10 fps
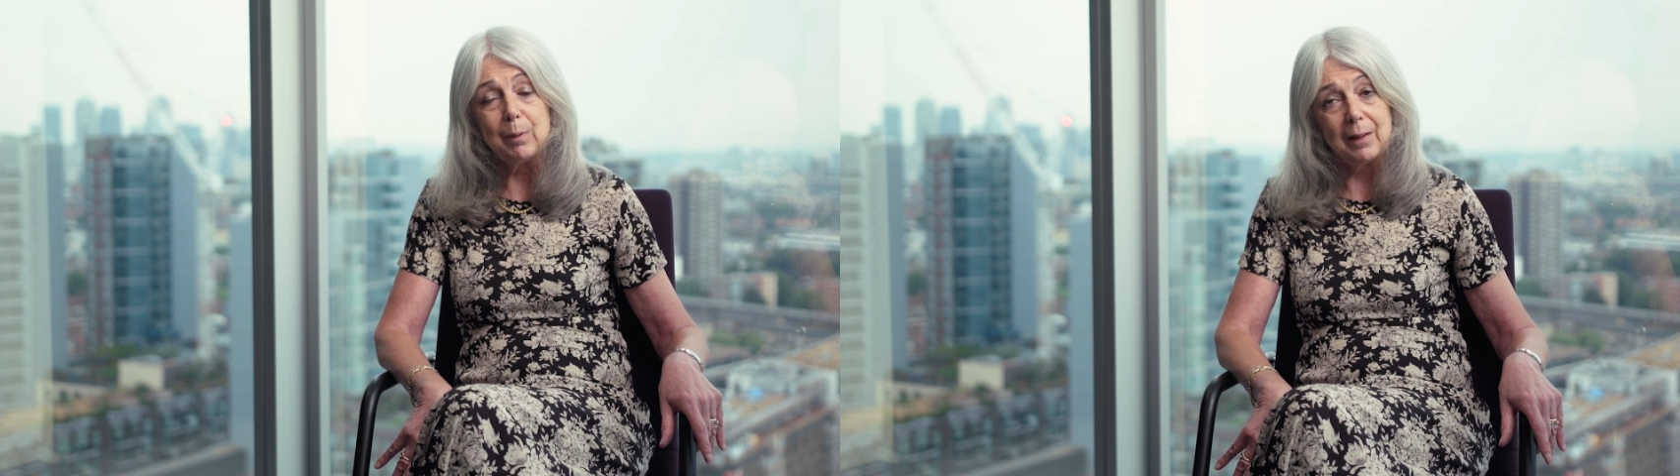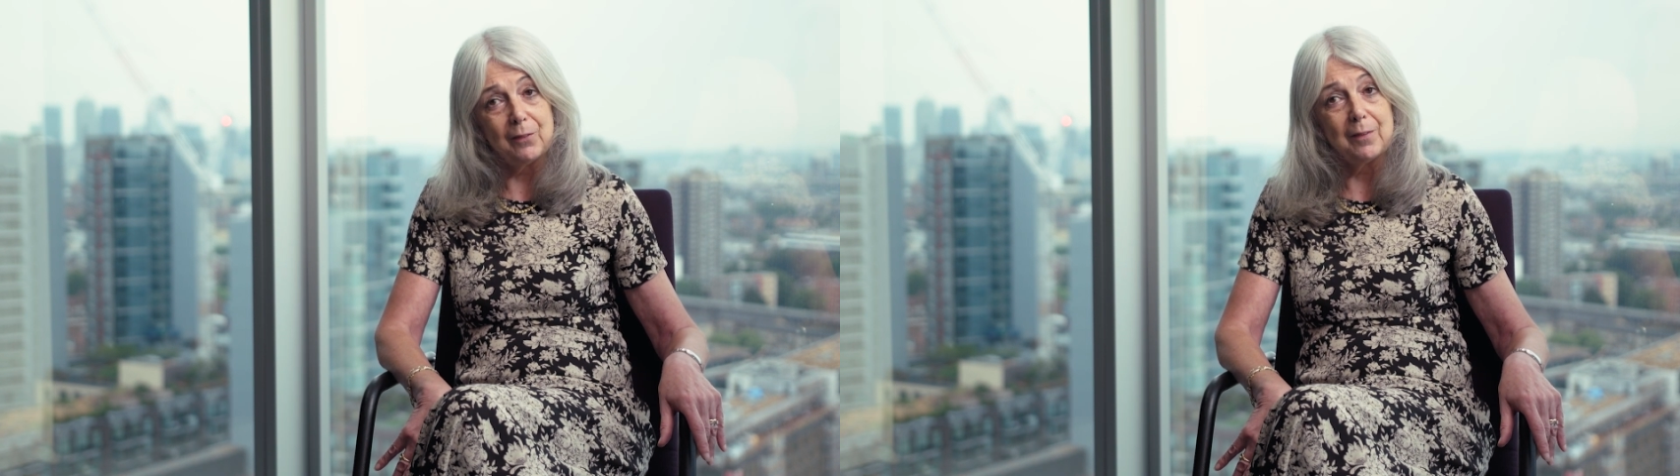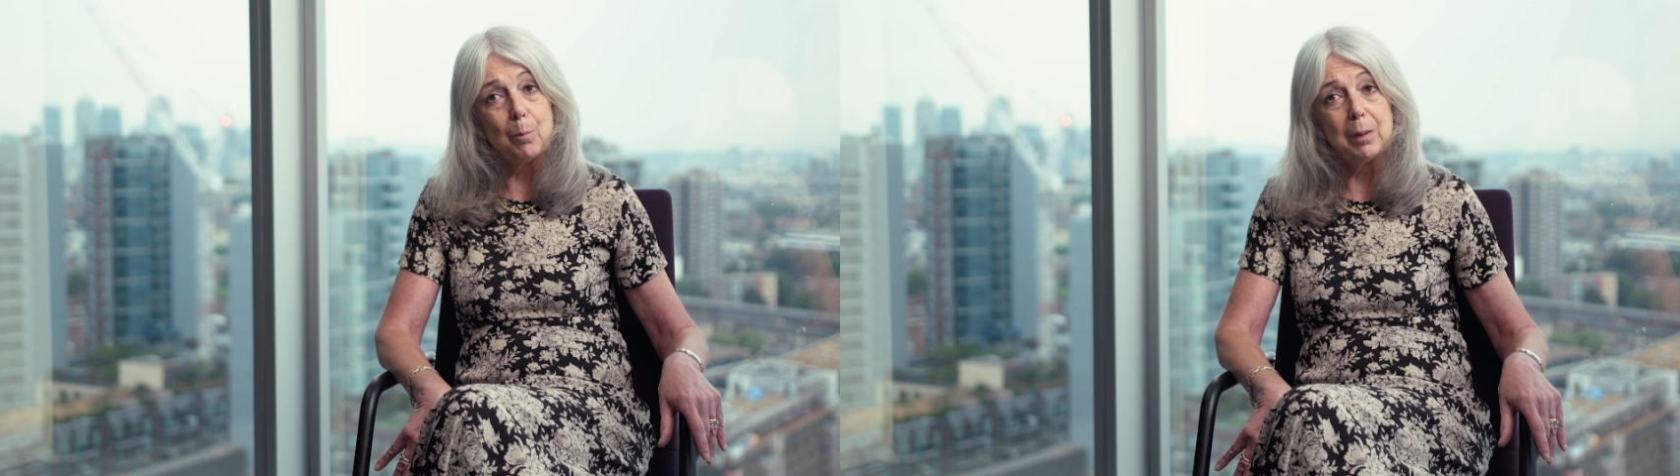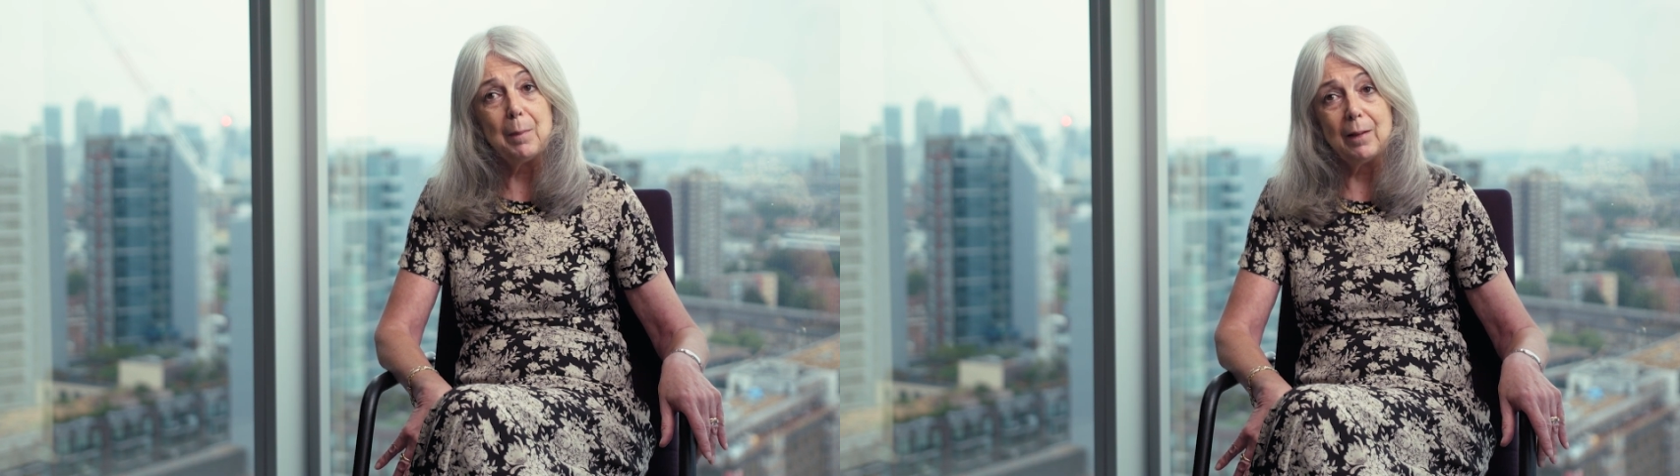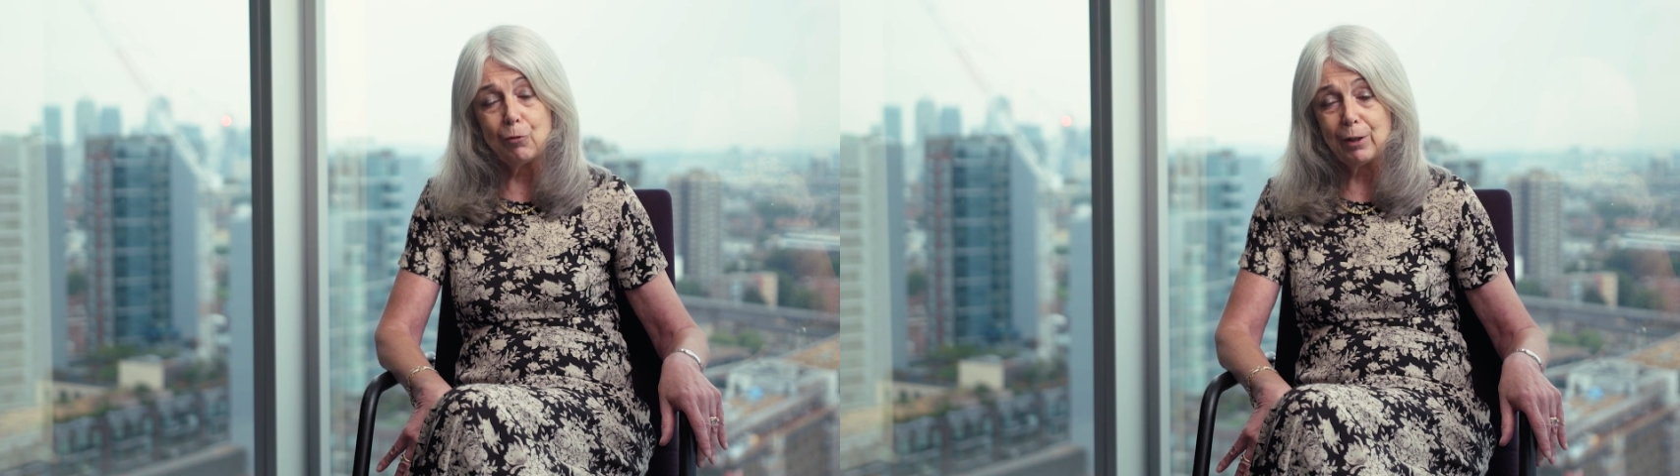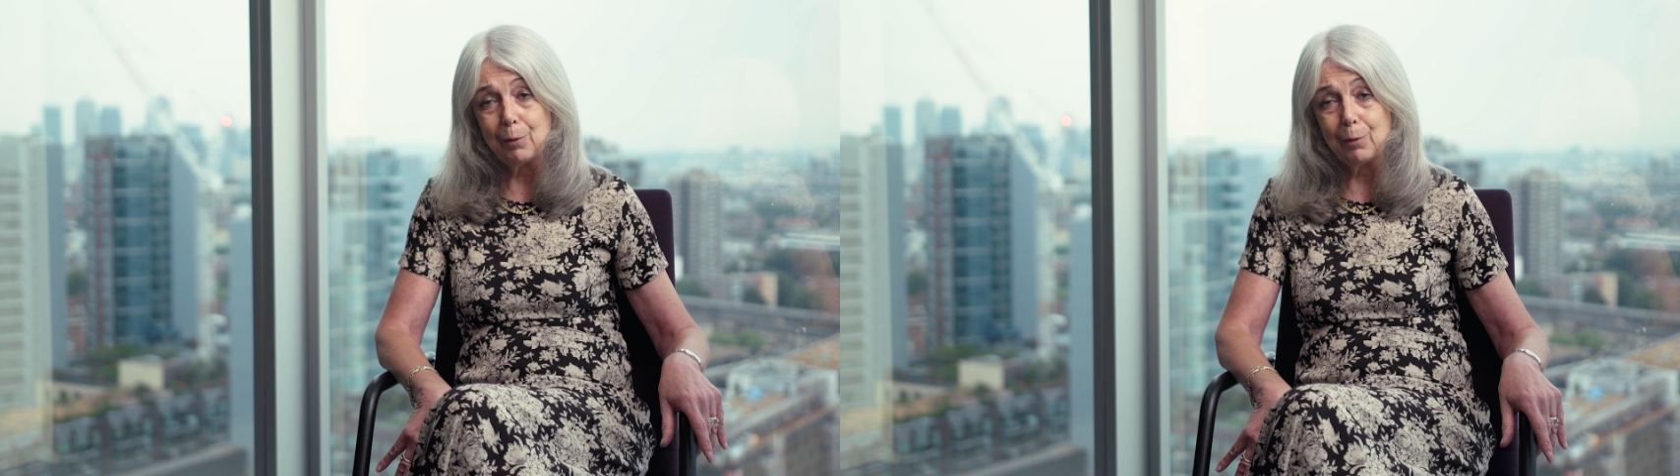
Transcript: plus supplementary